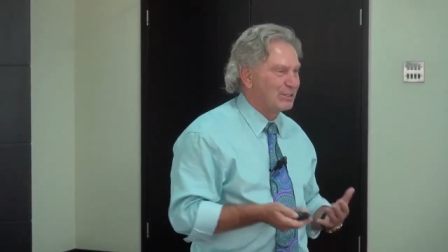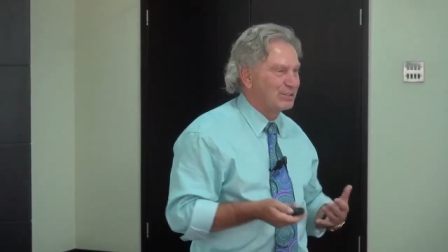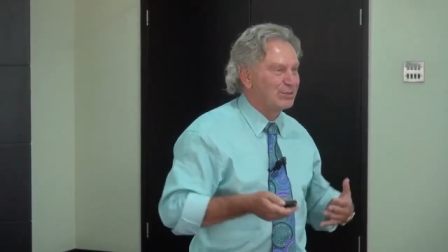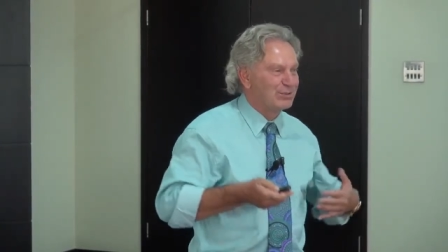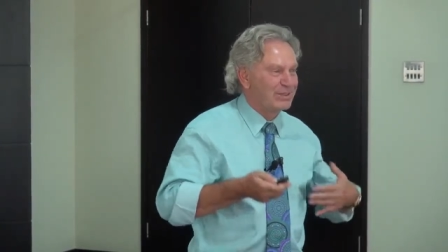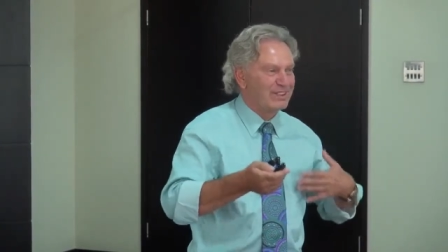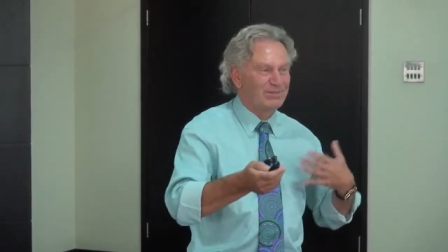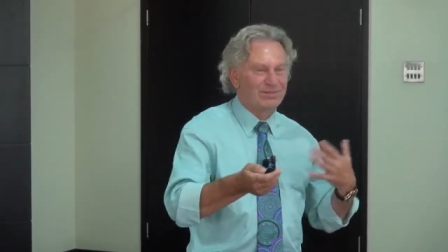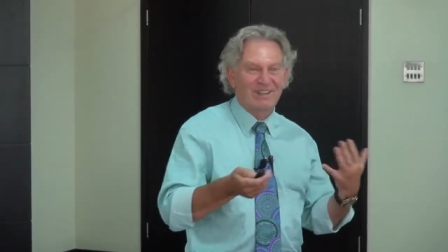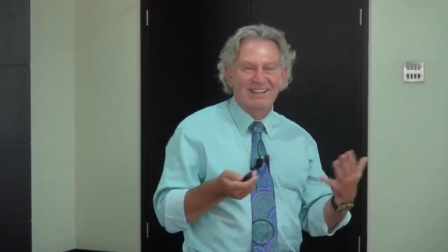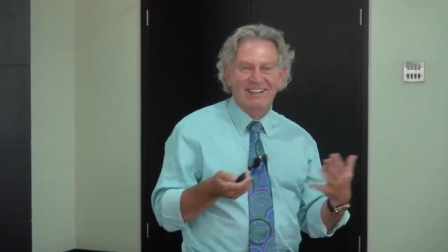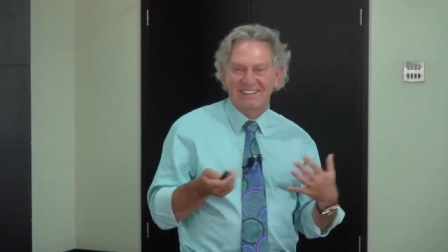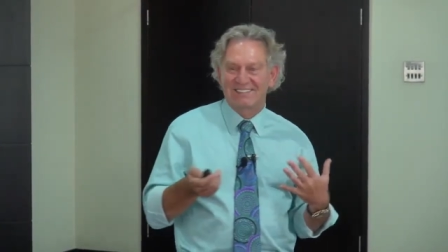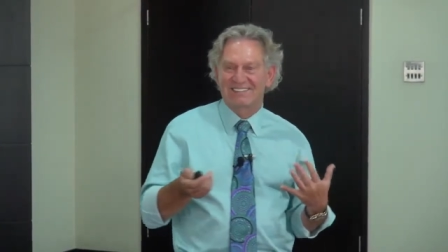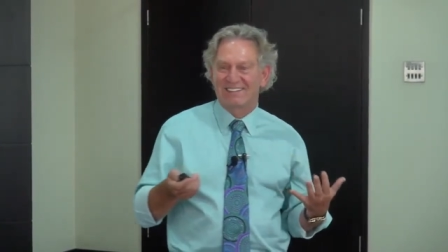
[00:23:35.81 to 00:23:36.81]
Do we
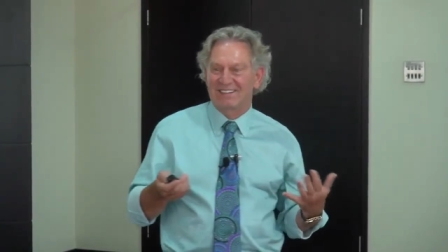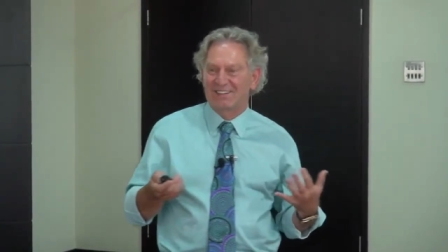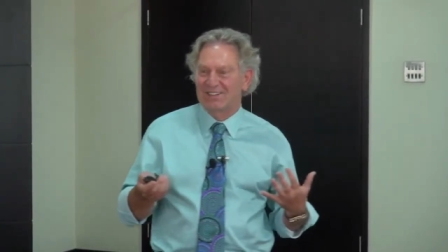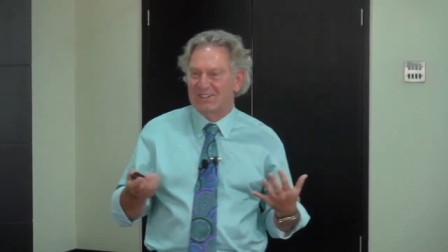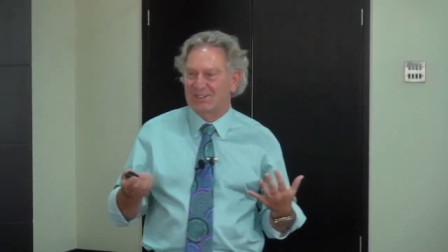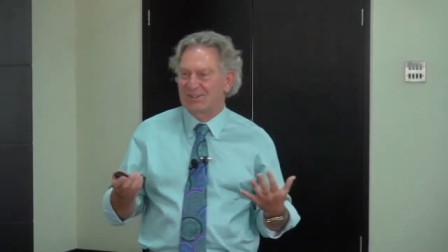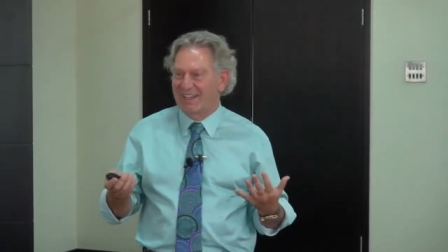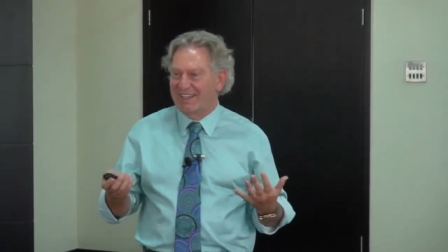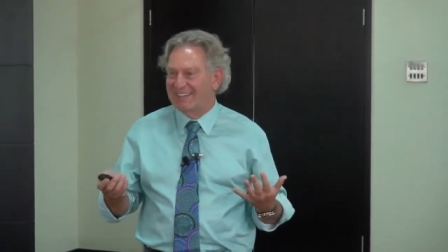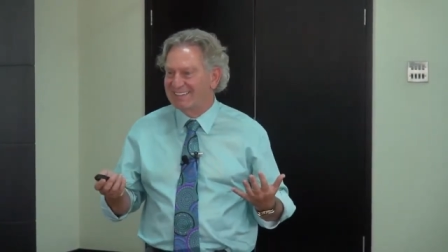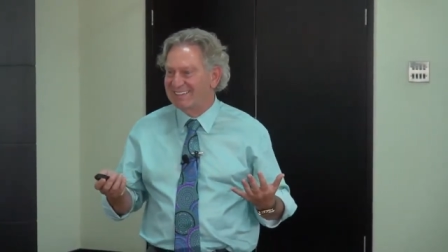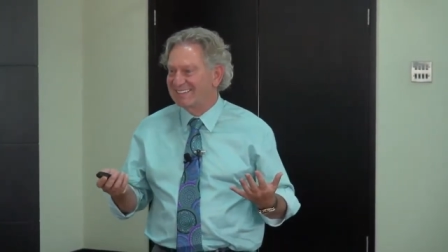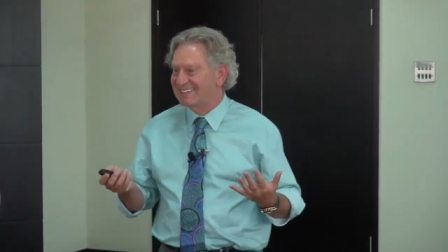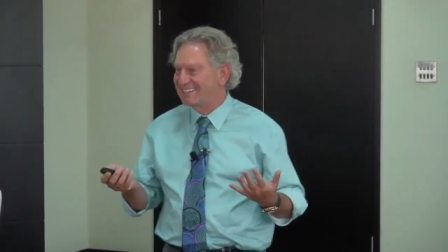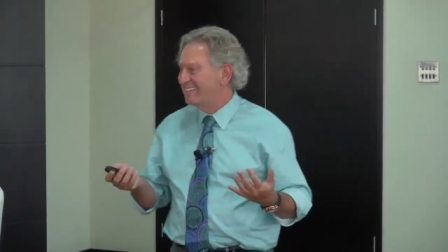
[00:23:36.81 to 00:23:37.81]
really still
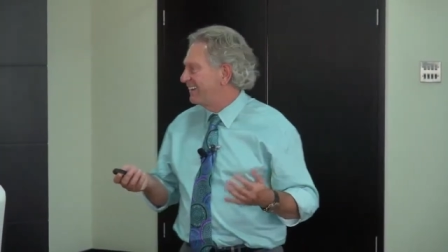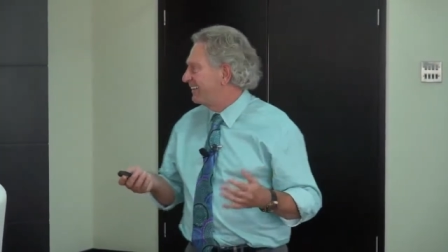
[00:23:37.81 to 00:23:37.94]
connect?